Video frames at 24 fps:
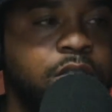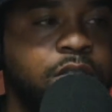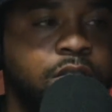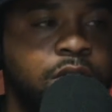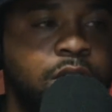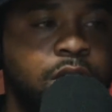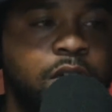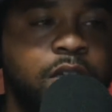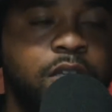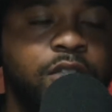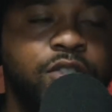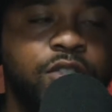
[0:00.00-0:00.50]
You
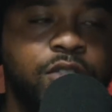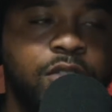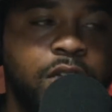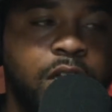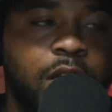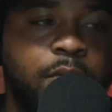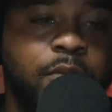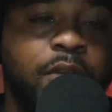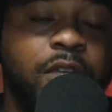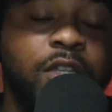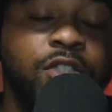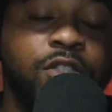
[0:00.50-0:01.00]
know,
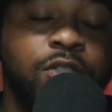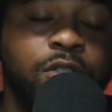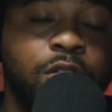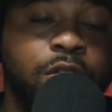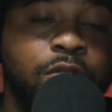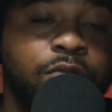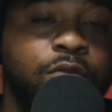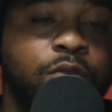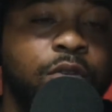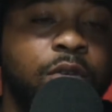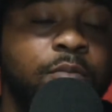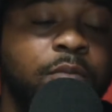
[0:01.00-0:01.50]
engineer. I've been
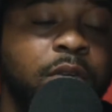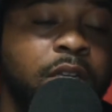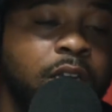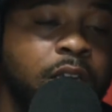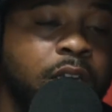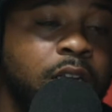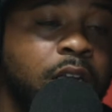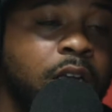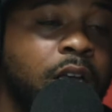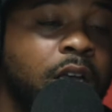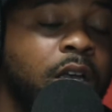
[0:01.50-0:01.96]
engineer for a minute.